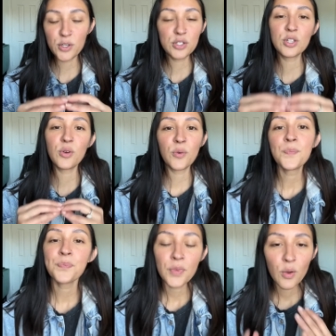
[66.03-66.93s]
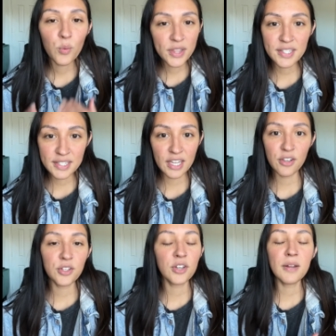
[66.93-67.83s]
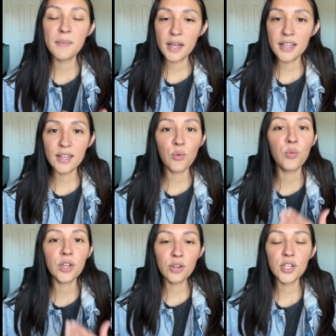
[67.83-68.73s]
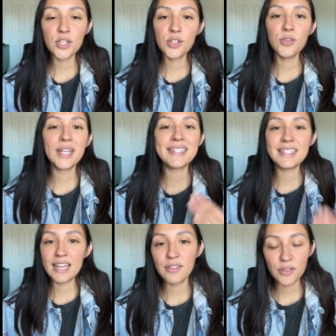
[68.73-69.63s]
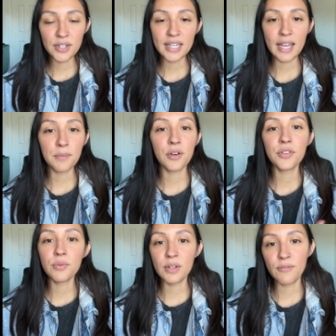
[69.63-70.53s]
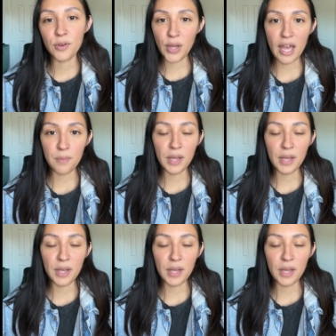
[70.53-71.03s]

So with this scale, you're going to buy it. What you're going to do is download an app called the Renpho app.